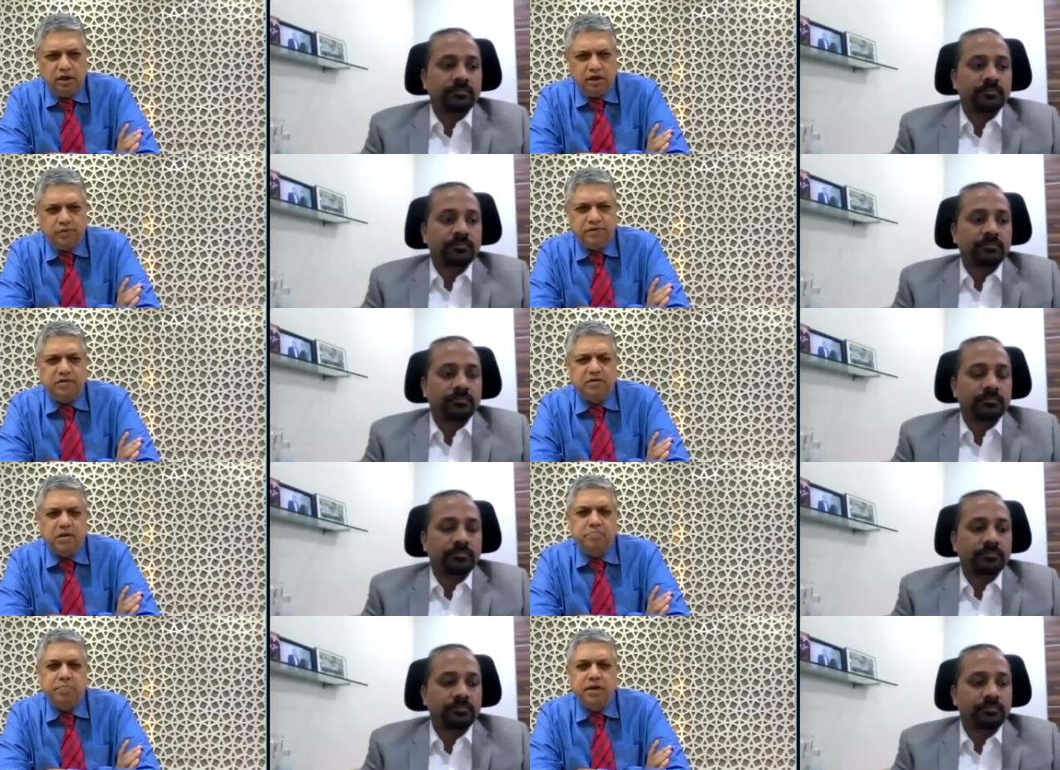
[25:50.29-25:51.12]
Speaker 1: it was
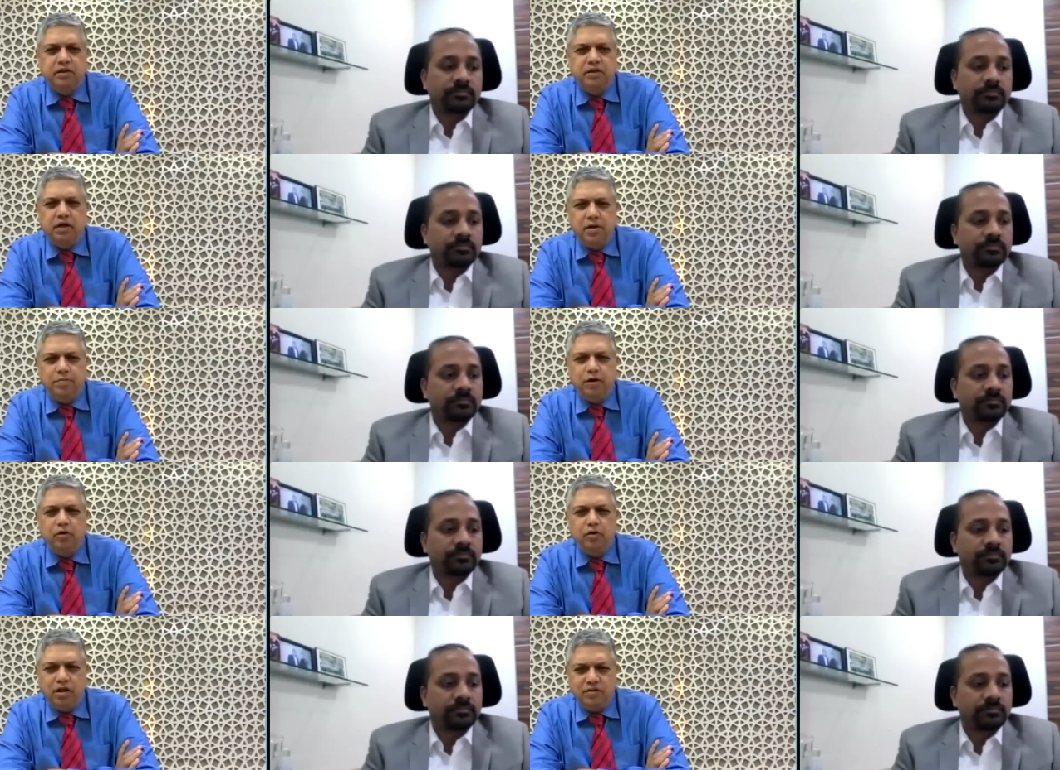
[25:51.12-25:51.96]
a thumping the
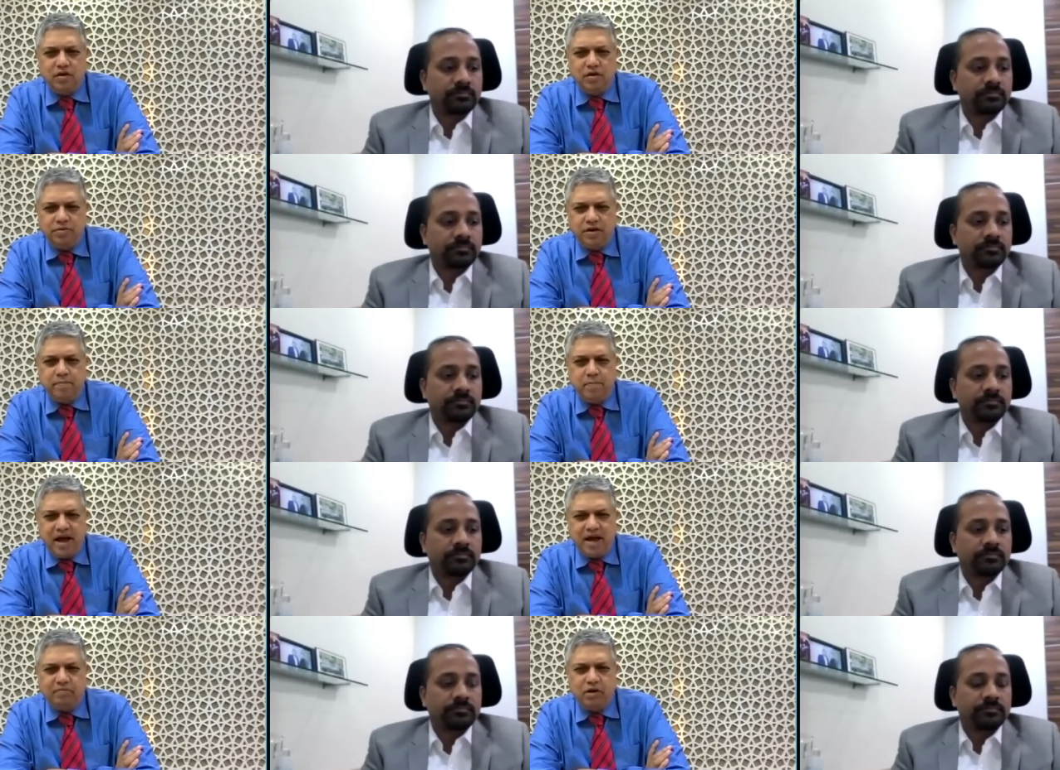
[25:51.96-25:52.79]
table call
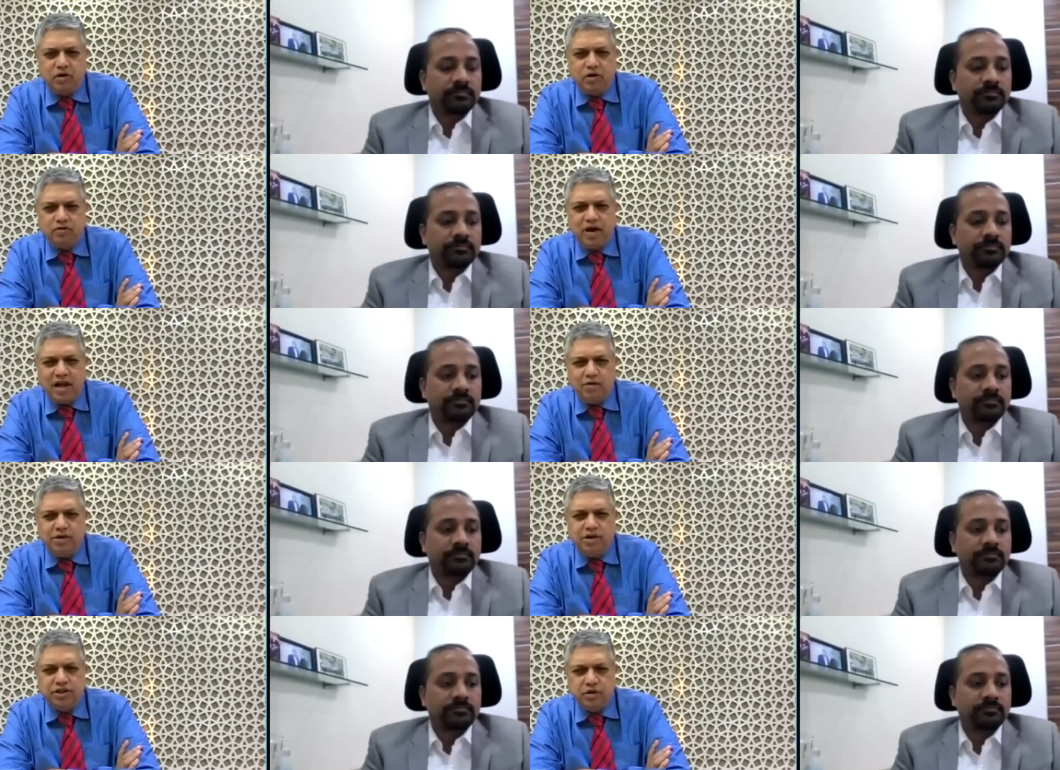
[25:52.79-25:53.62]
sometime back because
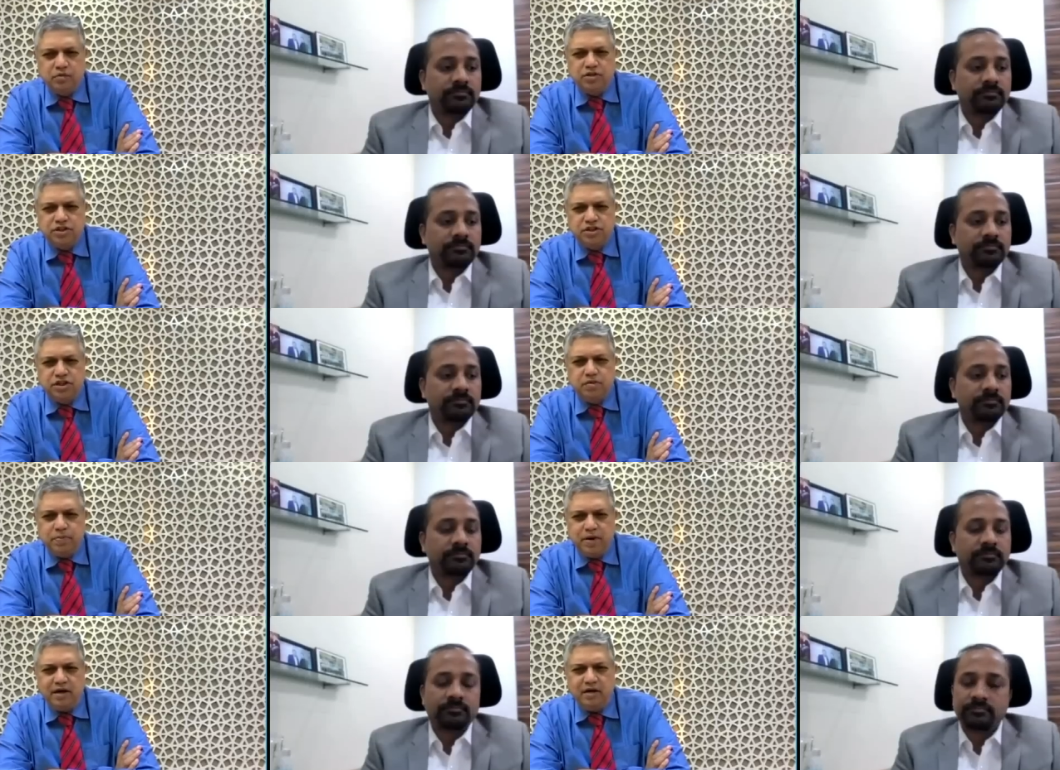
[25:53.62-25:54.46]
valuation was
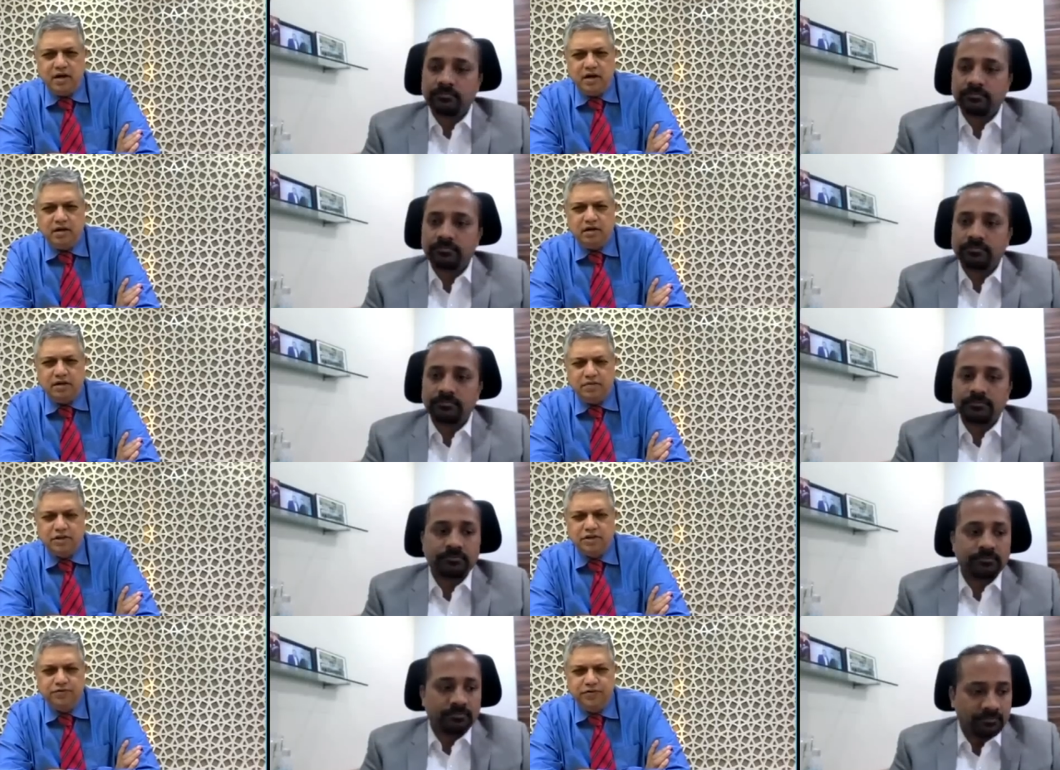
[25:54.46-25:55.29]
cheap and uh,
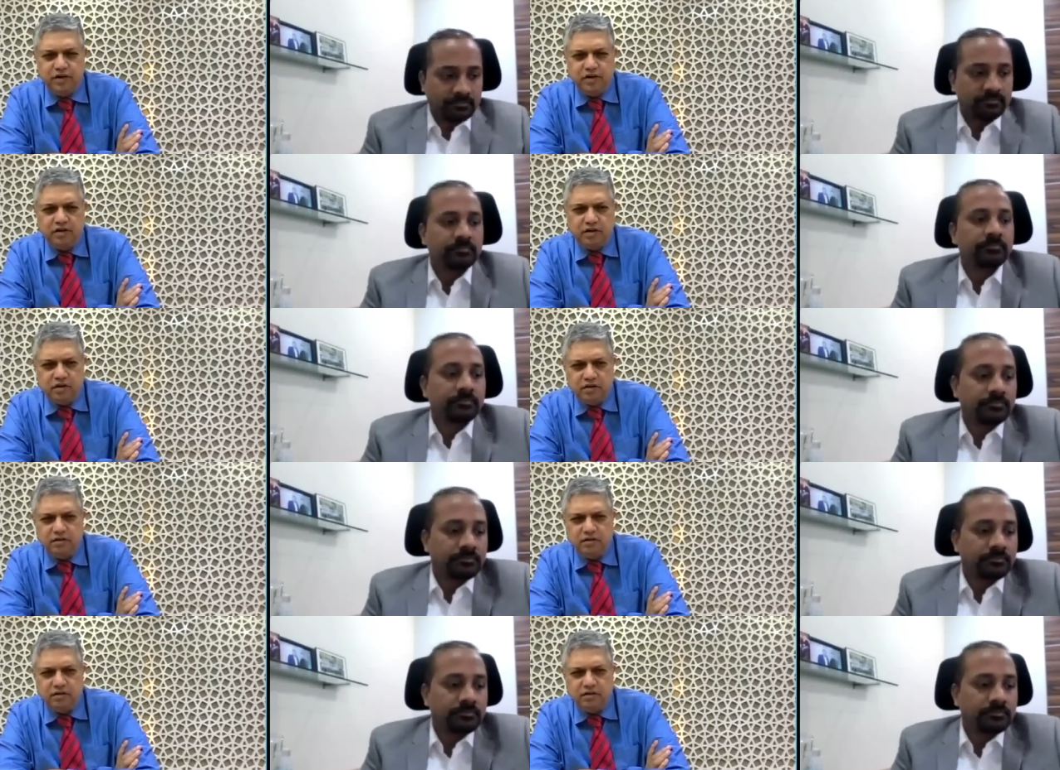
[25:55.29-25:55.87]
there was fear.